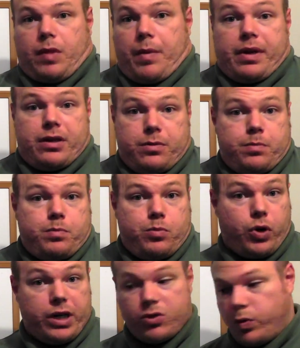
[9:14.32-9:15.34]
I mean, it's
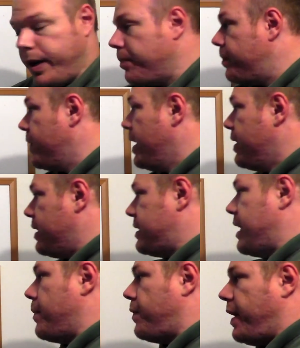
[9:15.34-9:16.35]
pretty sweet. The
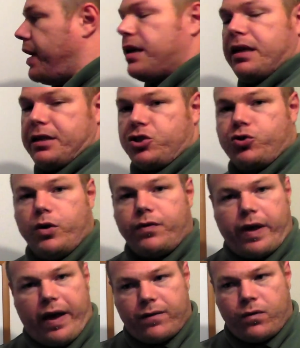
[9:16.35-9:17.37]
same thing is true if
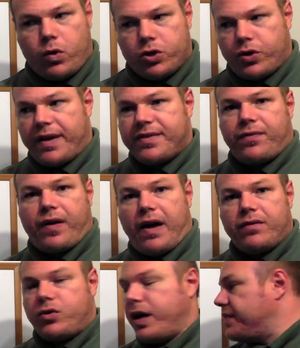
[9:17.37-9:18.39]
you have four drives,
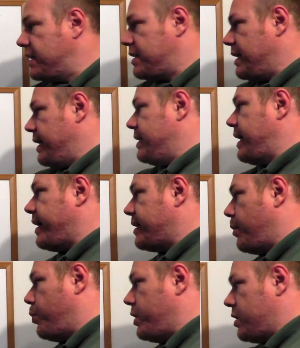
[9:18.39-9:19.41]
five drives, that's the exact
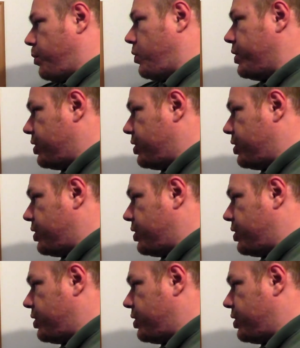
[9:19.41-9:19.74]
same principle.